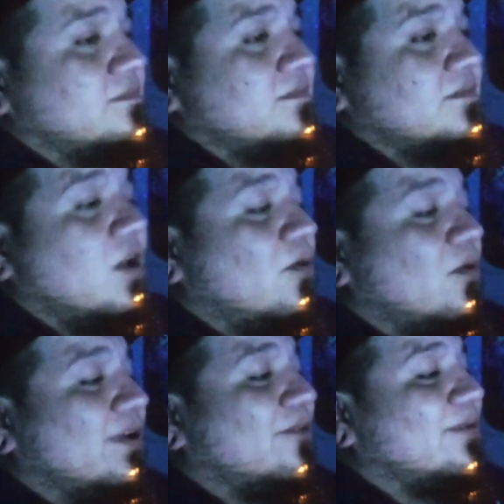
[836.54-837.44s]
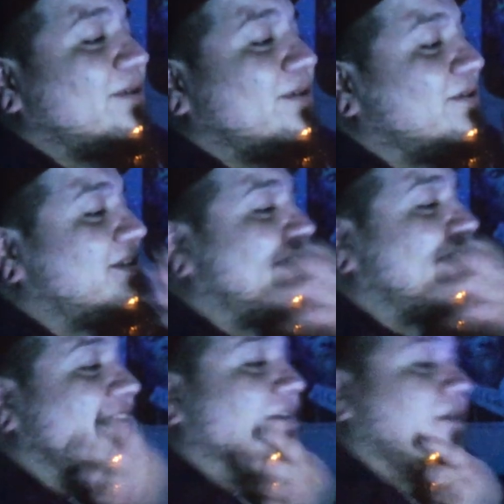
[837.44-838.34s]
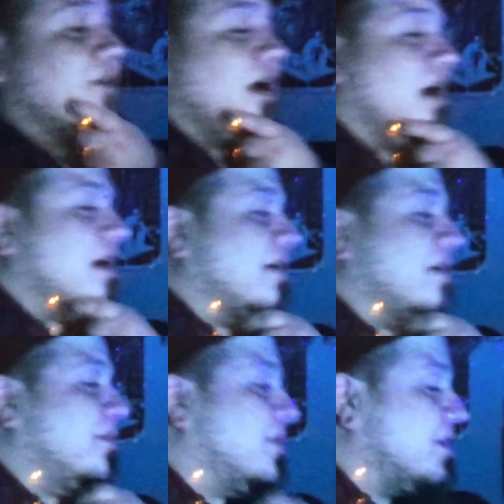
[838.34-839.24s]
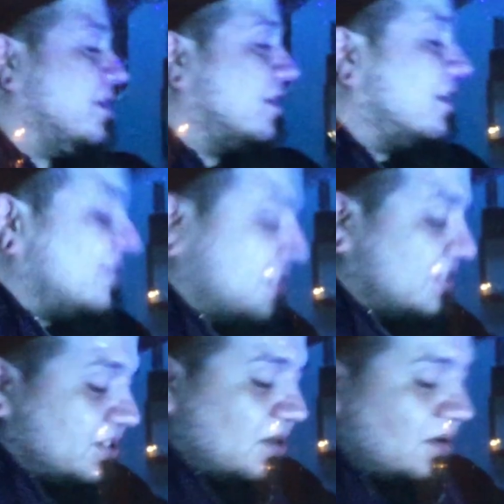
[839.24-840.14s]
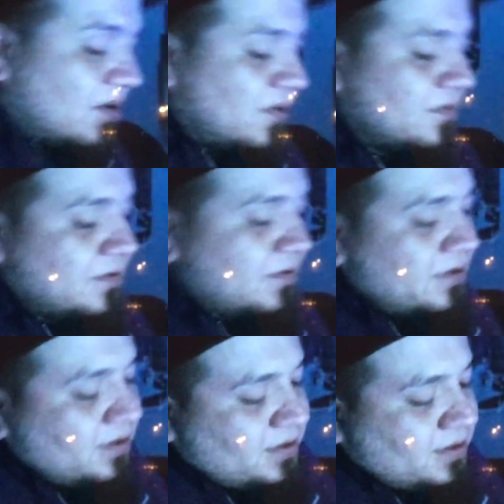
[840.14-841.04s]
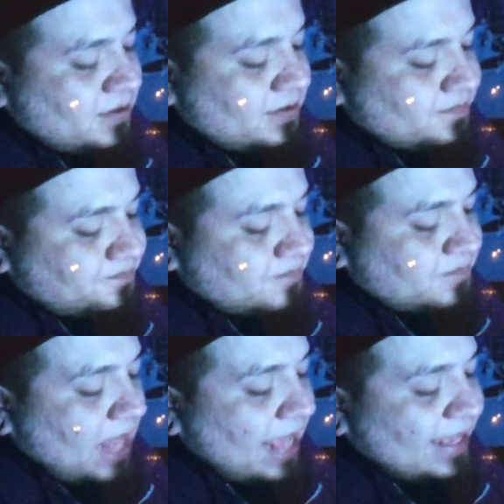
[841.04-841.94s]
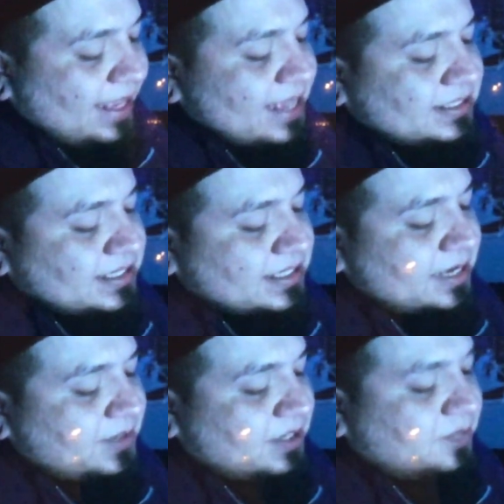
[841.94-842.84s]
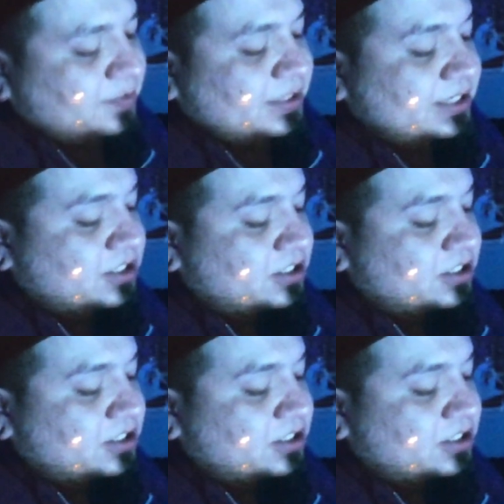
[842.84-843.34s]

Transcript: Oh, we'll go into that now. So I can't say I'm a complete